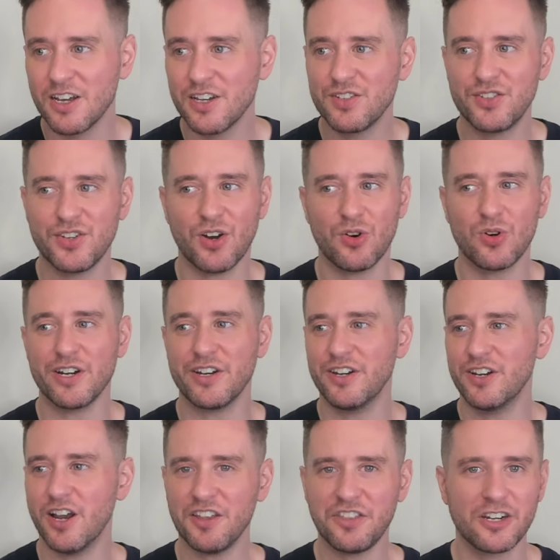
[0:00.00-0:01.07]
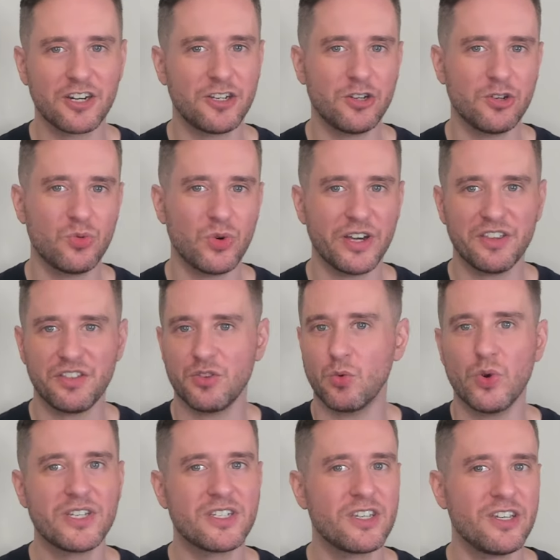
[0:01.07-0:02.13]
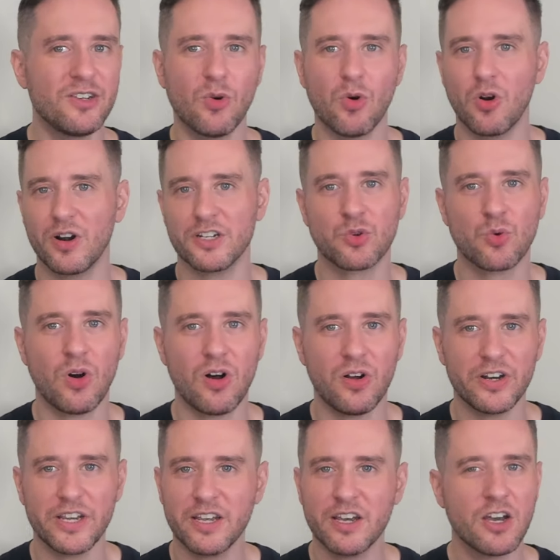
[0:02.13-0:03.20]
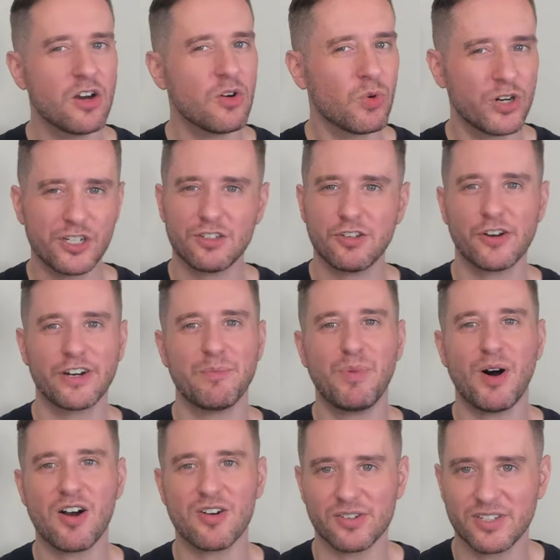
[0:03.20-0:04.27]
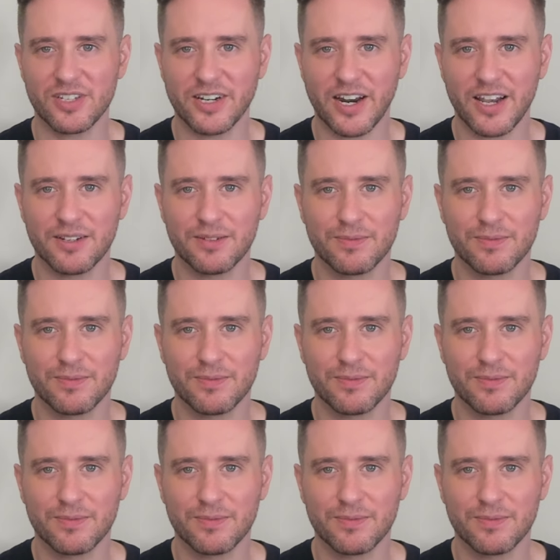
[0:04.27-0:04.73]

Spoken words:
So nothing to do with the whiskey or its quality, we're just looking at bottles today.